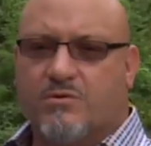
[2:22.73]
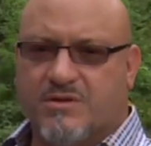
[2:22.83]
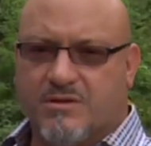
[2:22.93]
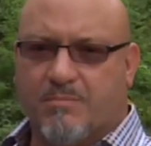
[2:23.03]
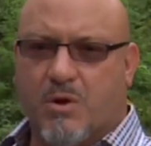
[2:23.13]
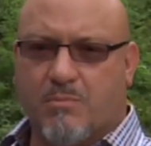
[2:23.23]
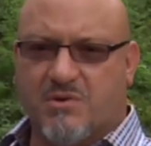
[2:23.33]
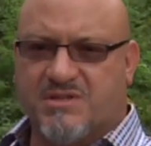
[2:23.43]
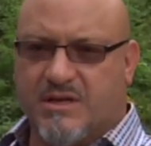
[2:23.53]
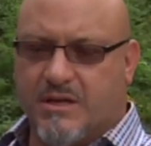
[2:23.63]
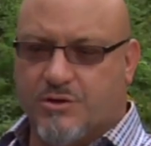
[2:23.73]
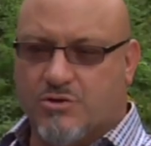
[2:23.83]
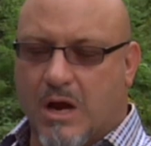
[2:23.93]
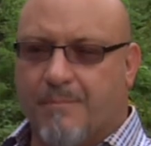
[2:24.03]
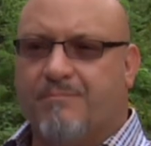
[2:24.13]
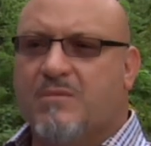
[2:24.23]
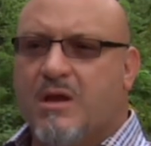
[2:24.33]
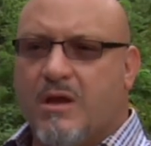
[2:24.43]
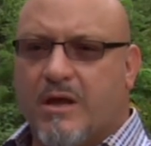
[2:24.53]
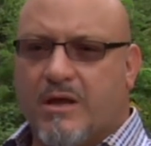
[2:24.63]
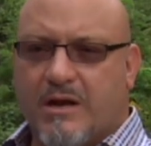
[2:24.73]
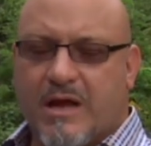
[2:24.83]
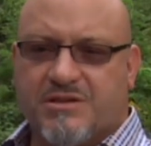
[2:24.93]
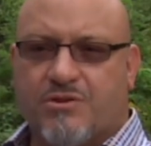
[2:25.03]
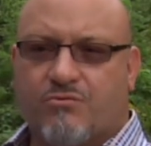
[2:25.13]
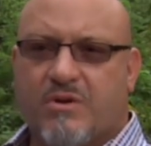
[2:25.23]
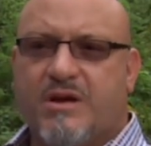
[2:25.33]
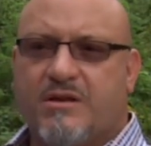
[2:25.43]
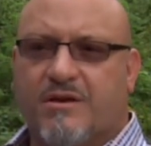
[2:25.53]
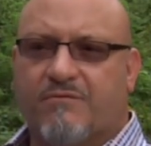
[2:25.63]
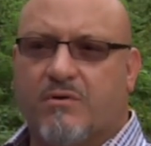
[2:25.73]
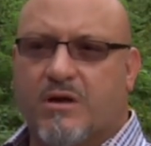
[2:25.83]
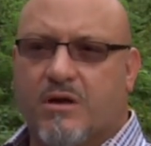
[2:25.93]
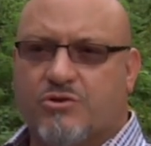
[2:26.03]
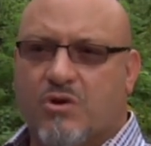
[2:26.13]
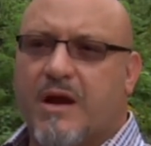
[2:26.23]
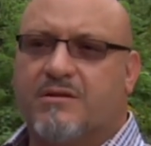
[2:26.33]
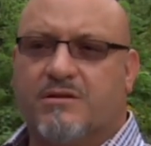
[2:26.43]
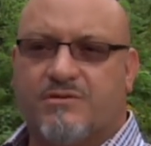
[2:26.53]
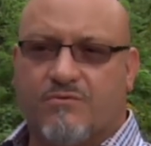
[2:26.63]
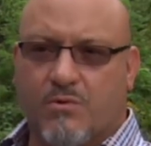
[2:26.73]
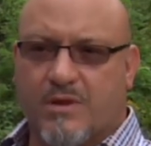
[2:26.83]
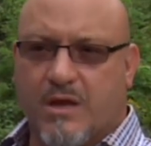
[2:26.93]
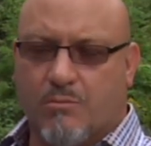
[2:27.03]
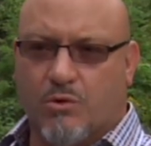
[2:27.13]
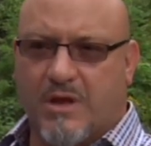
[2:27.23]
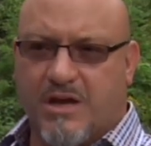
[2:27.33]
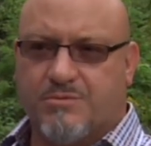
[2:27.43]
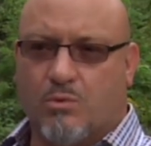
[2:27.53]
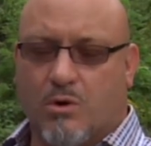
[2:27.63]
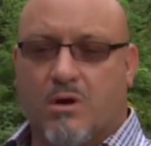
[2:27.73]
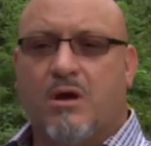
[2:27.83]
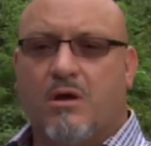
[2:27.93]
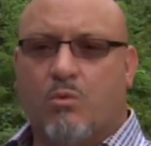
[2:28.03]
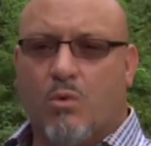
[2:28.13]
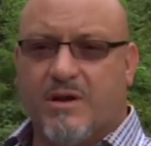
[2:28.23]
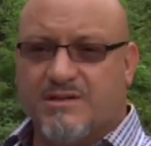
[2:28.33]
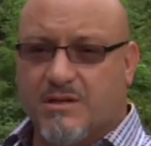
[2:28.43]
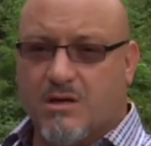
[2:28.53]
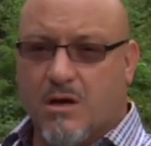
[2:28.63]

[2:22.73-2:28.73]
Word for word: to as the purple sticky trap, and it has three different attractants for the emerald ash borer. One is the